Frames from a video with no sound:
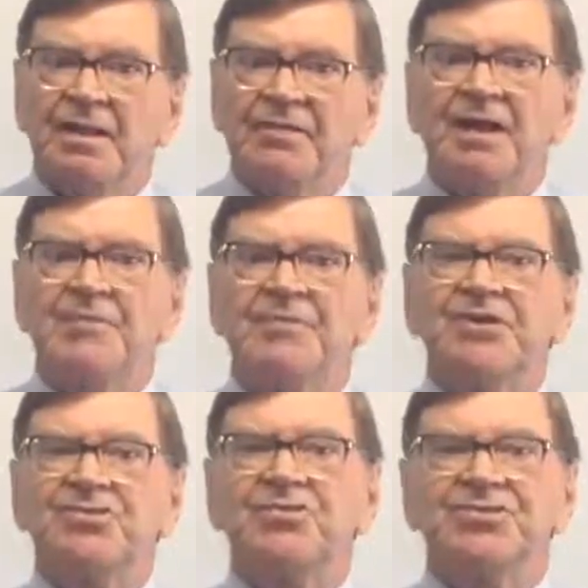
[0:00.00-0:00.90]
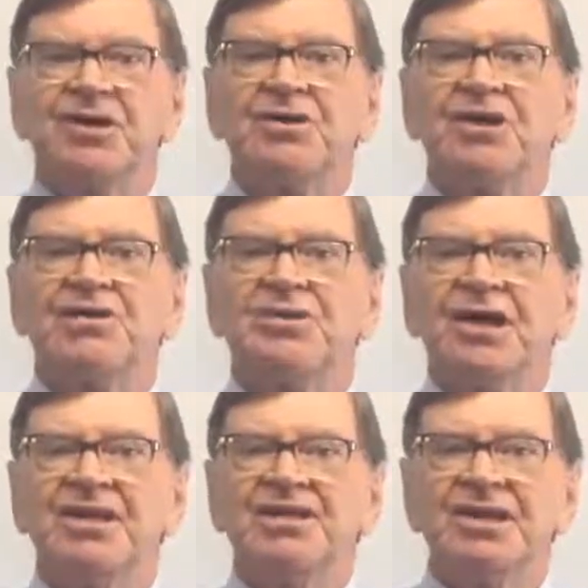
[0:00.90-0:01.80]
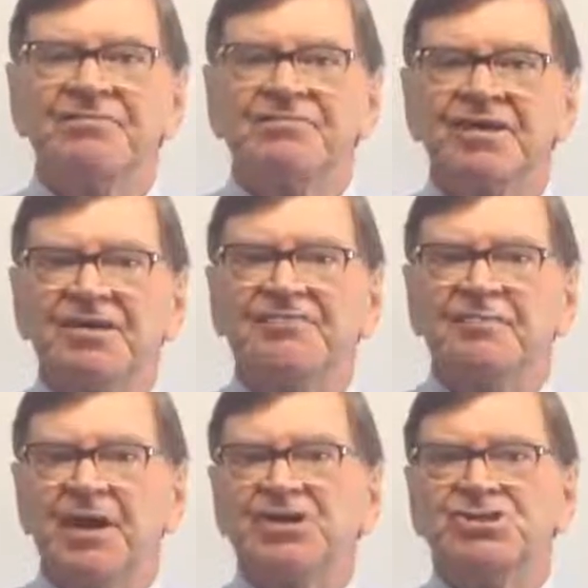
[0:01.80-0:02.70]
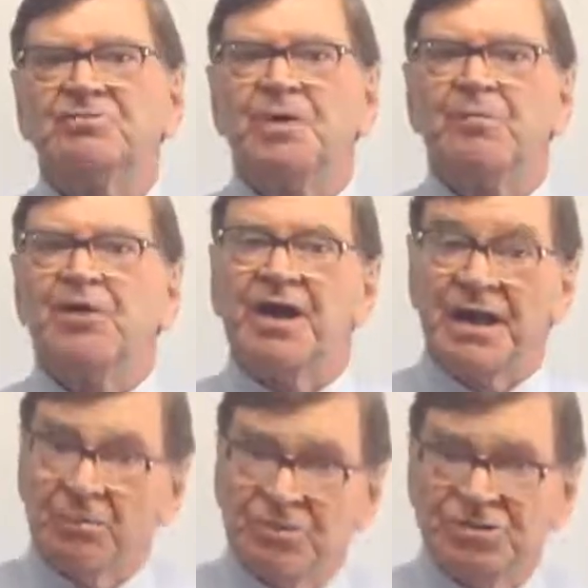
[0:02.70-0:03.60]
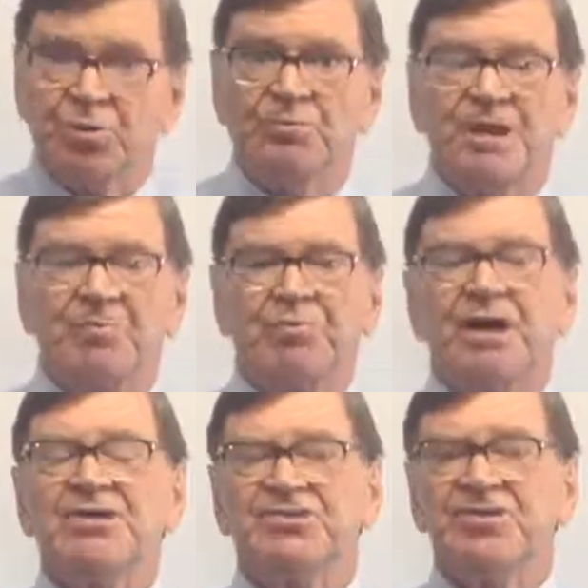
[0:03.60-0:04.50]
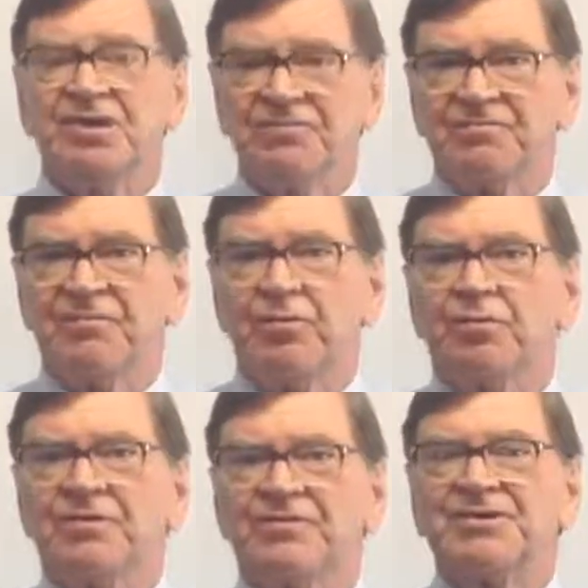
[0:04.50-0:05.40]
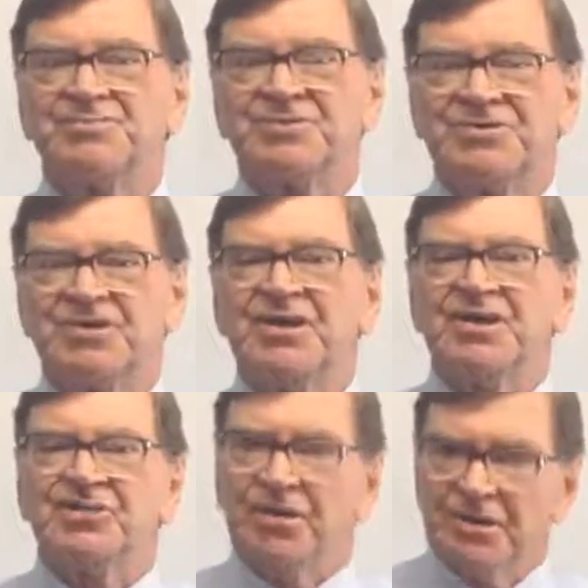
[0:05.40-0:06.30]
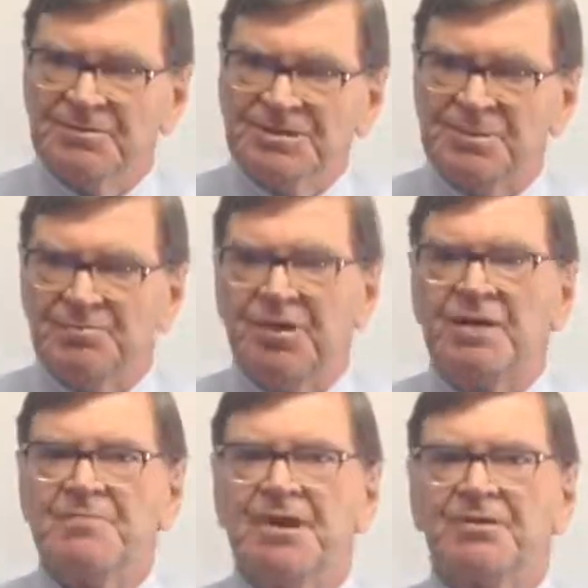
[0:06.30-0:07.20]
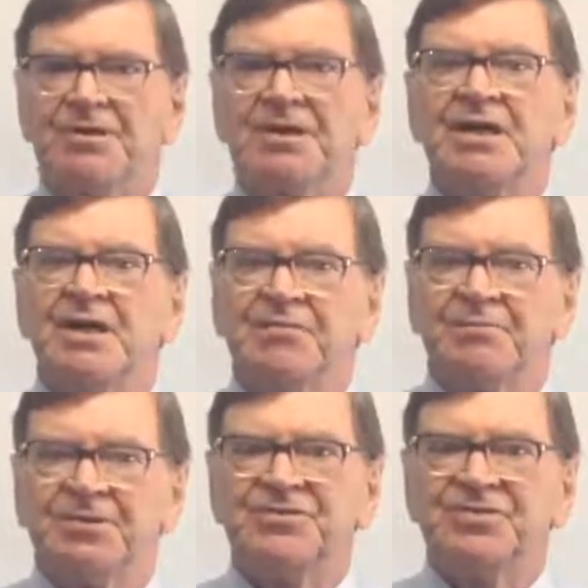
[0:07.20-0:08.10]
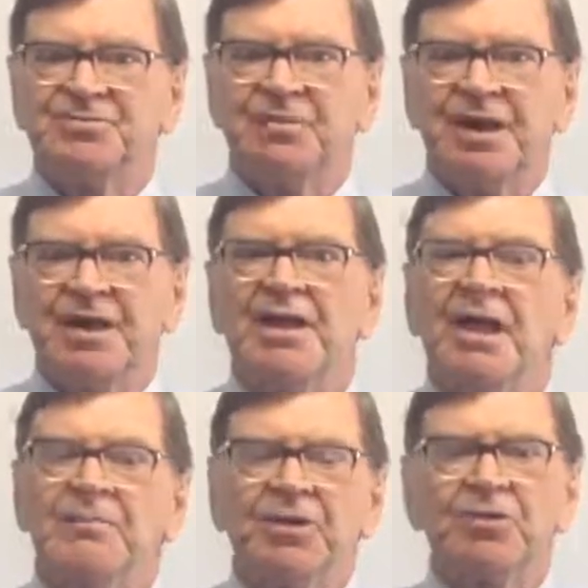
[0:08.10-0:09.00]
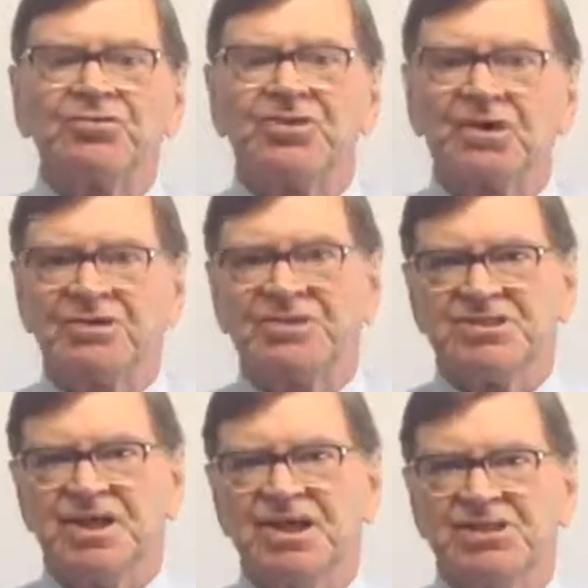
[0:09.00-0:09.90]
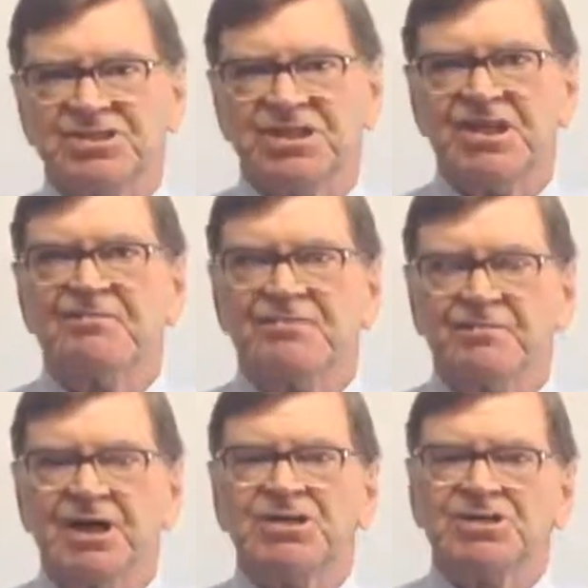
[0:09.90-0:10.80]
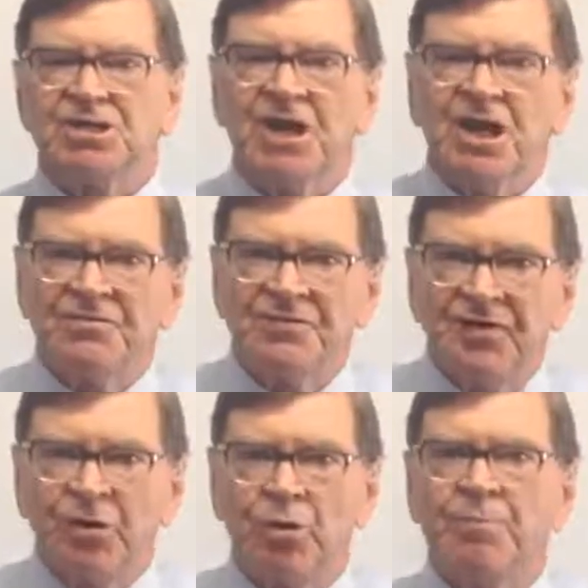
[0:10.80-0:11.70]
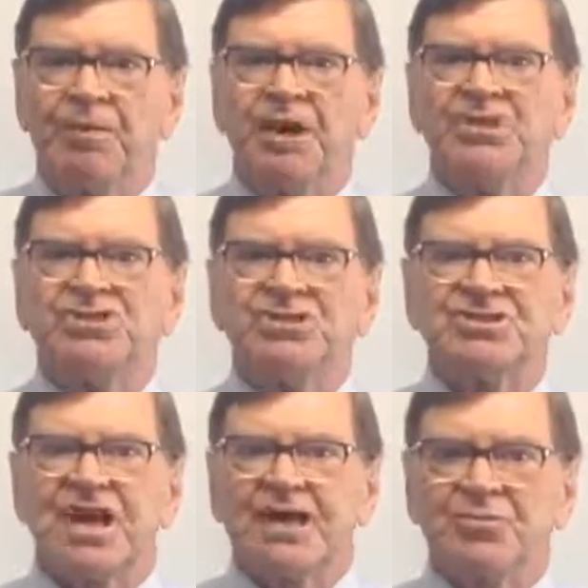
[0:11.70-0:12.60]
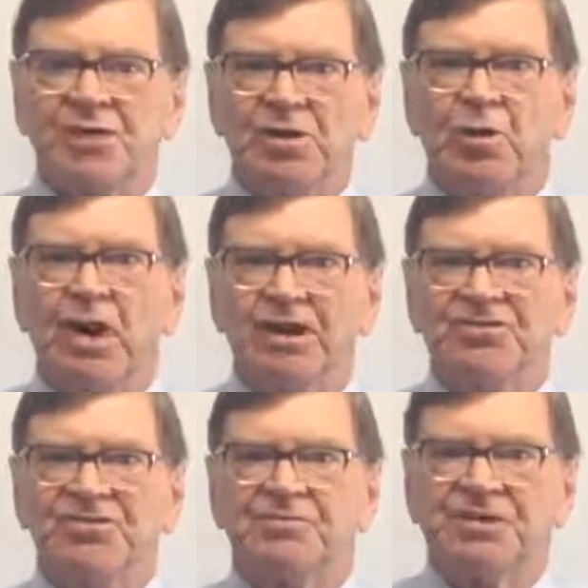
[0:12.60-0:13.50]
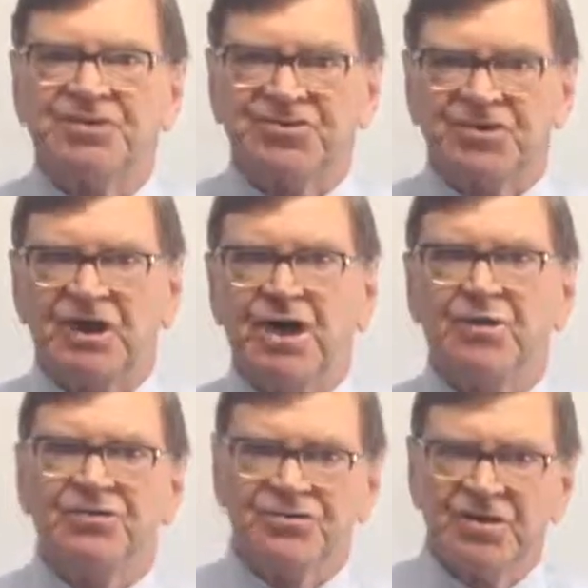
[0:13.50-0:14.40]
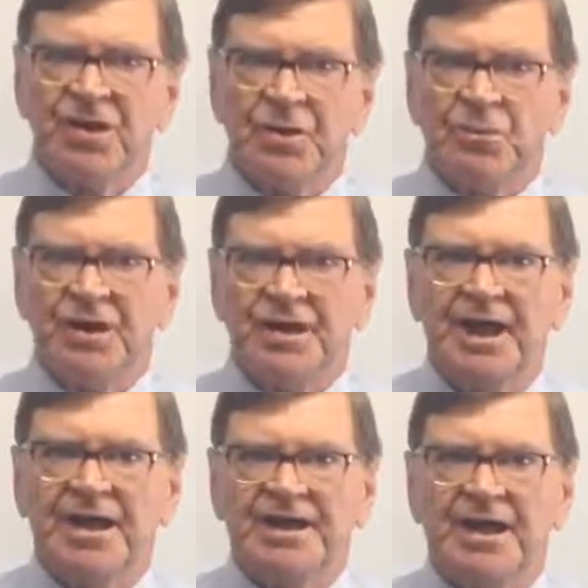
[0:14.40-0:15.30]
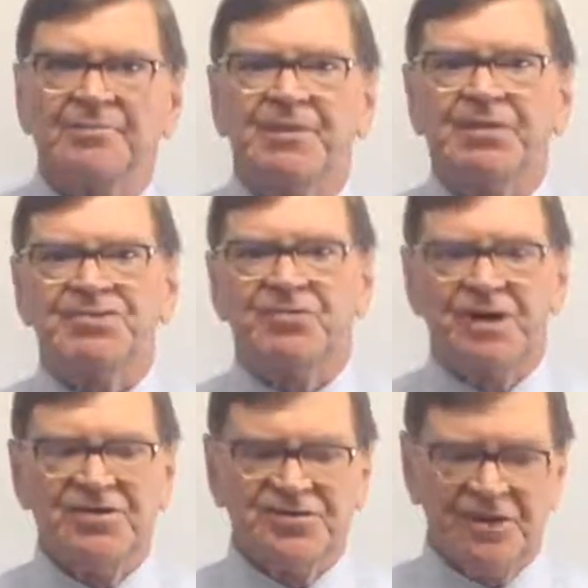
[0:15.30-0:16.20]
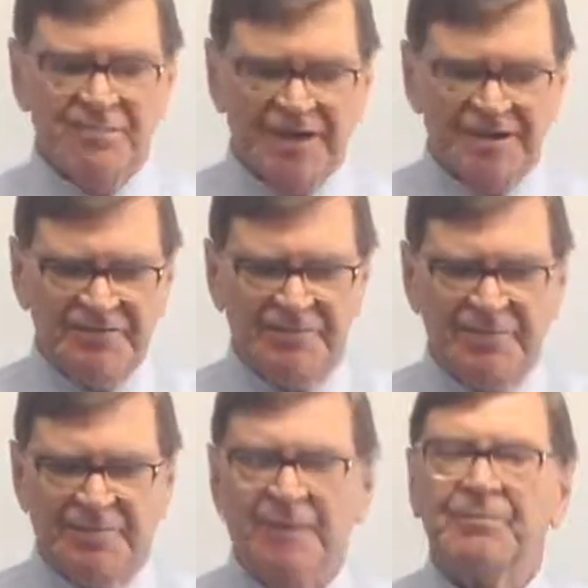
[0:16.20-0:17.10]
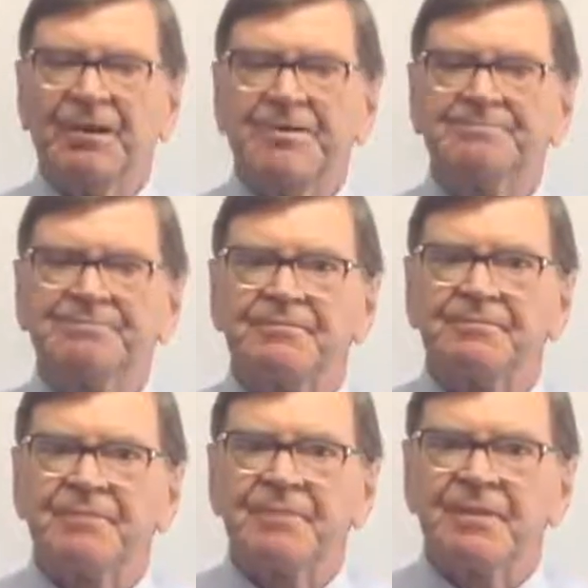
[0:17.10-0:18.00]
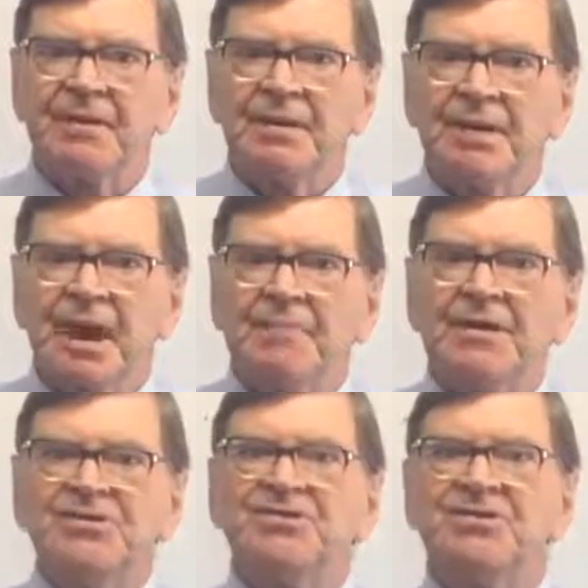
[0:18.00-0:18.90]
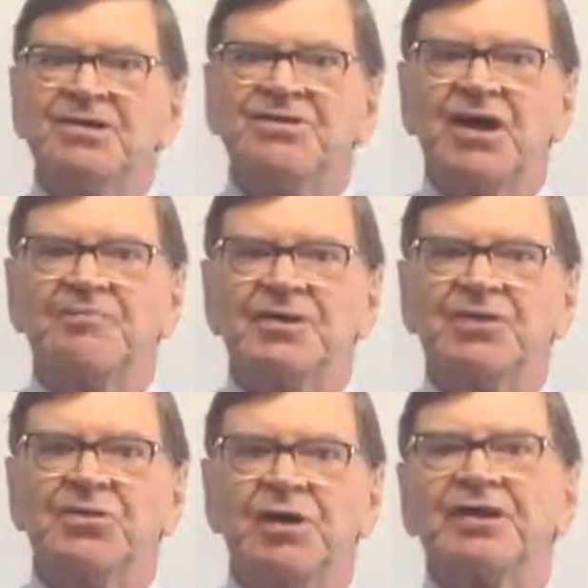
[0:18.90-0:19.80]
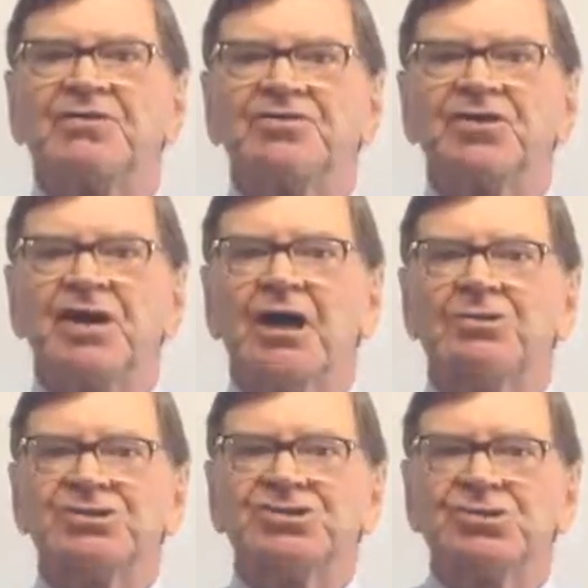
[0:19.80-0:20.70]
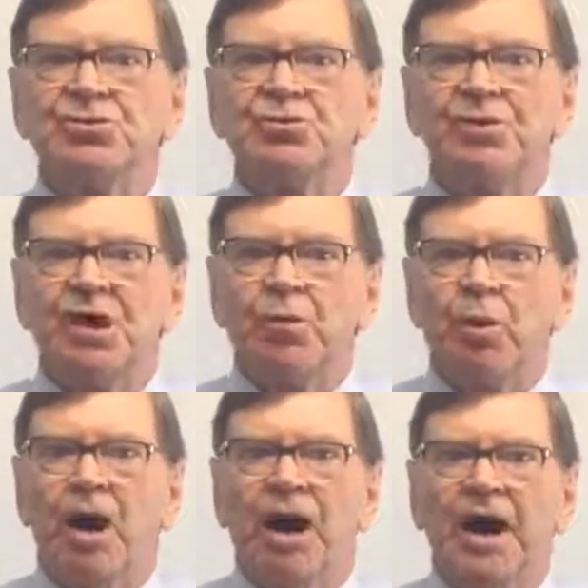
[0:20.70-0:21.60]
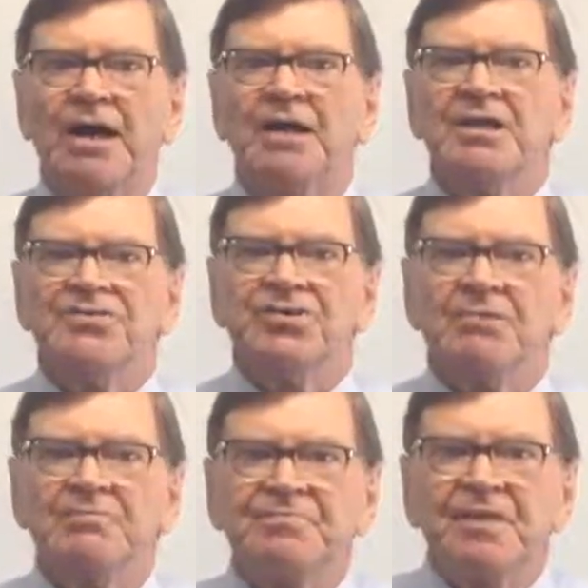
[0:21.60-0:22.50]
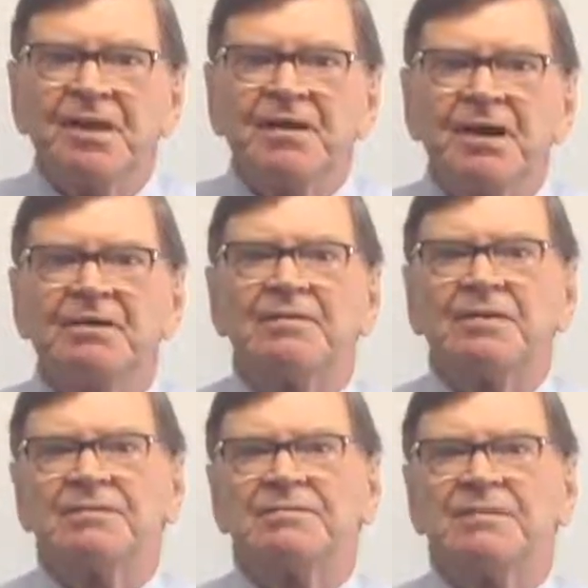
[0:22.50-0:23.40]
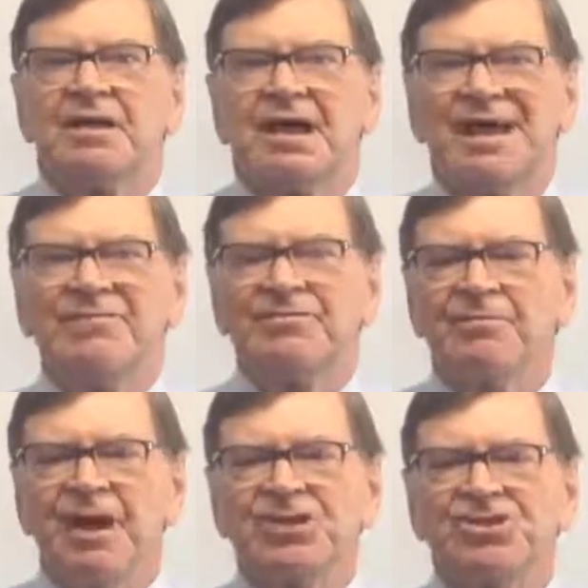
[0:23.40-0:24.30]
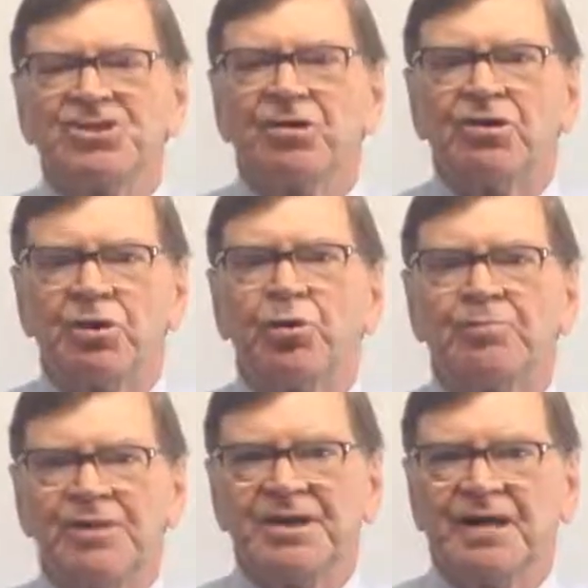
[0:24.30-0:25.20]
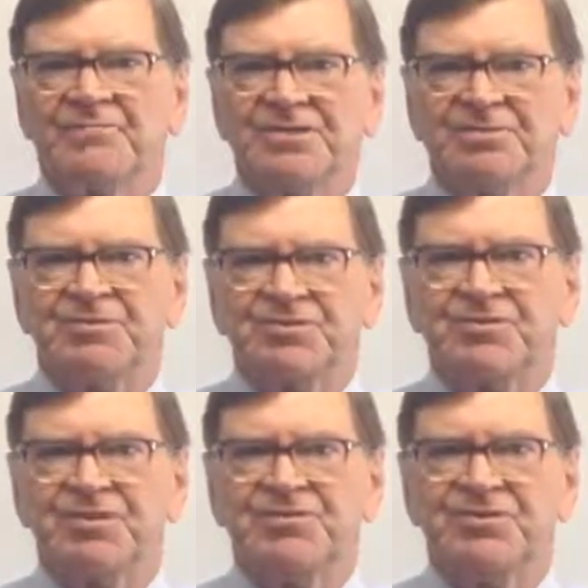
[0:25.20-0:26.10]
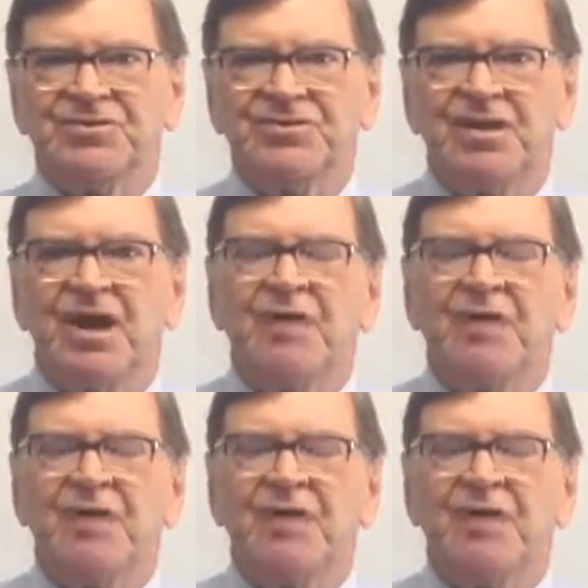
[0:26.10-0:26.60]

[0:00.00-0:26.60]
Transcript: The company is also going to need an information memorandum, which will be a précis of all of these preceding documents, but primarily the business plan, but also contains the information that the Corporations Act requires to be disclosed when a company is raising money from the public. And most of these company directors are going to require some information on corporate governance procedures.